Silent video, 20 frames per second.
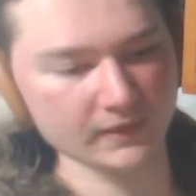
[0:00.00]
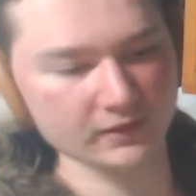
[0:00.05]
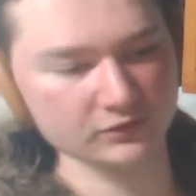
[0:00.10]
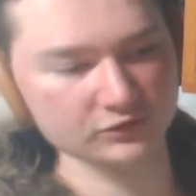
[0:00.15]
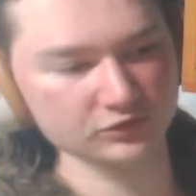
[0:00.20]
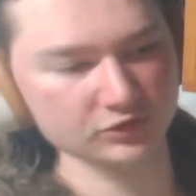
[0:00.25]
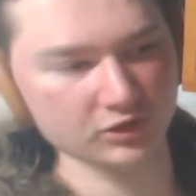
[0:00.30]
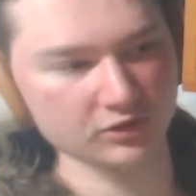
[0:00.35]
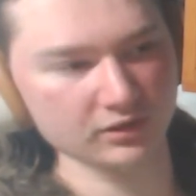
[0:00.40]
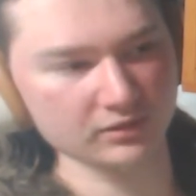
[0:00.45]

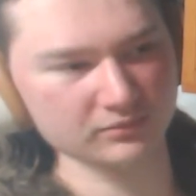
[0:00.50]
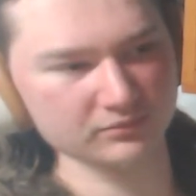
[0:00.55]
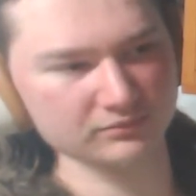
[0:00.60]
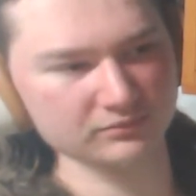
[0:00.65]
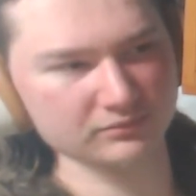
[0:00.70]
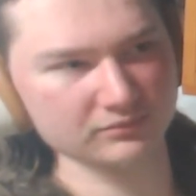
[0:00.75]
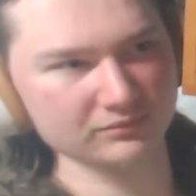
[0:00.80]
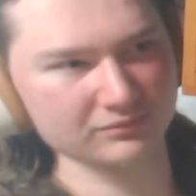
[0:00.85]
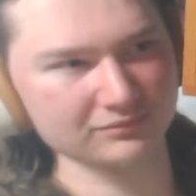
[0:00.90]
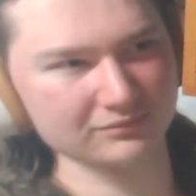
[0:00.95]
So
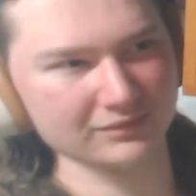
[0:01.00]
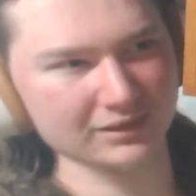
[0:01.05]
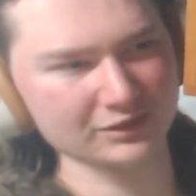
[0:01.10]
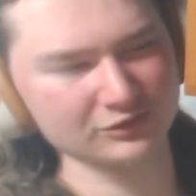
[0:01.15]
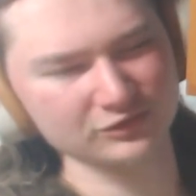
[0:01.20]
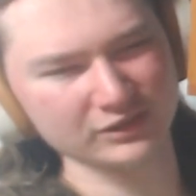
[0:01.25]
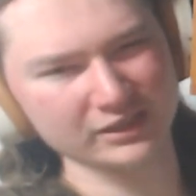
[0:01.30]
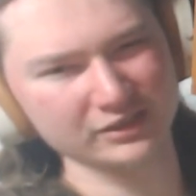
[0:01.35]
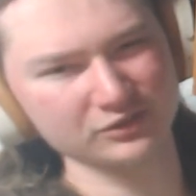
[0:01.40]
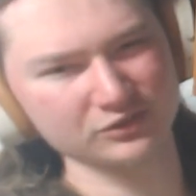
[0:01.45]
I'll
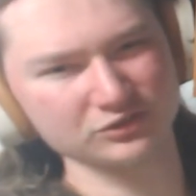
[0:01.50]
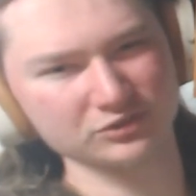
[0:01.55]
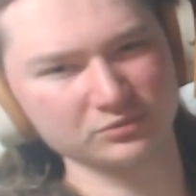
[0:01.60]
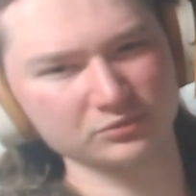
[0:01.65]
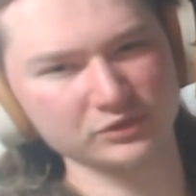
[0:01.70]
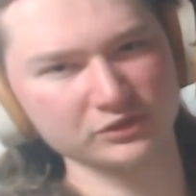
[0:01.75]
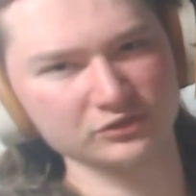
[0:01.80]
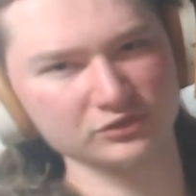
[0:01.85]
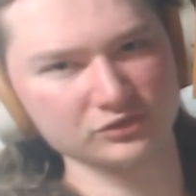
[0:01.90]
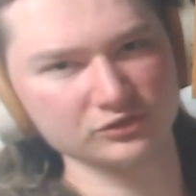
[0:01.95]
try and do some
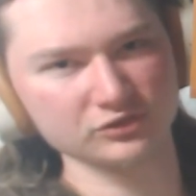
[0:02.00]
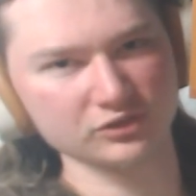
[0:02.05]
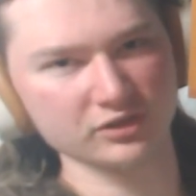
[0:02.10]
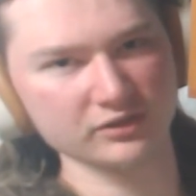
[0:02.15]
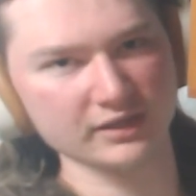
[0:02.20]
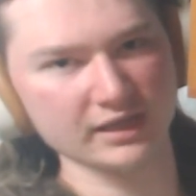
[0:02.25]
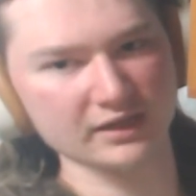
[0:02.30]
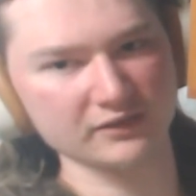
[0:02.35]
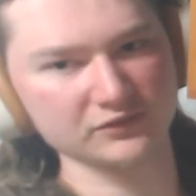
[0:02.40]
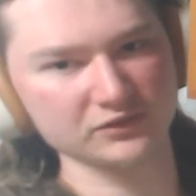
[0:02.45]
research on
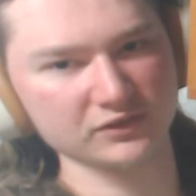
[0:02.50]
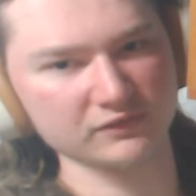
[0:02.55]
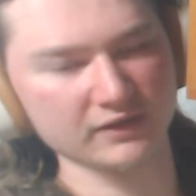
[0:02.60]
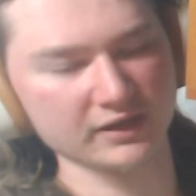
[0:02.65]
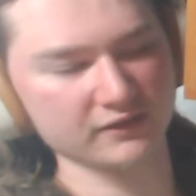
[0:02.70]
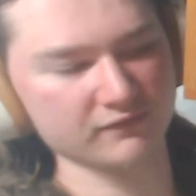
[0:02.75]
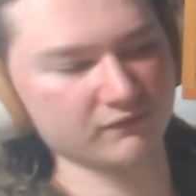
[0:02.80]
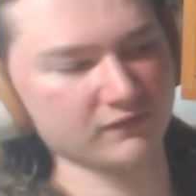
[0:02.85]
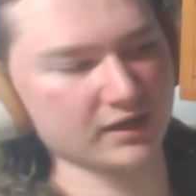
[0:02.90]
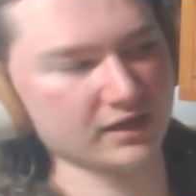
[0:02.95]
that, see if I
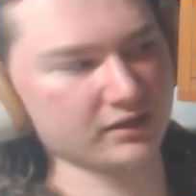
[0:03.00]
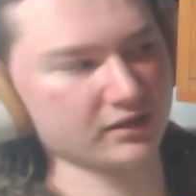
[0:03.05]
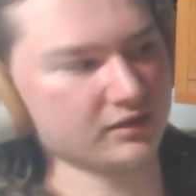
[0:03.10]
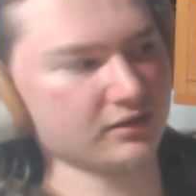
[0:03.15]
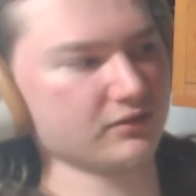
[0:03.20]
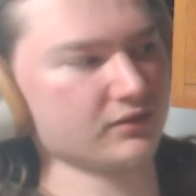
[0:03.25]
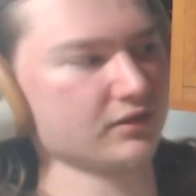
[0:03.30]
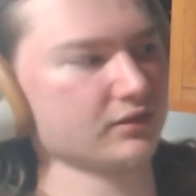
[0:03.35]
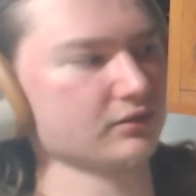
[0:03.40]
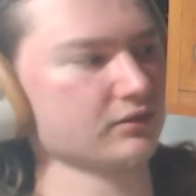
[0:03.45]
can find
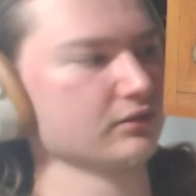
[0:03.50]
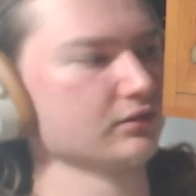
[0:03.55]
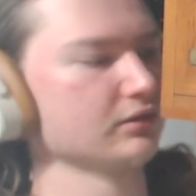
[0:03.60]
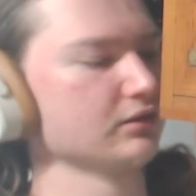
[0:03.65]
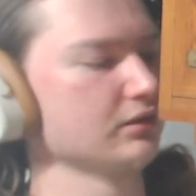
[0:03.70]
anything.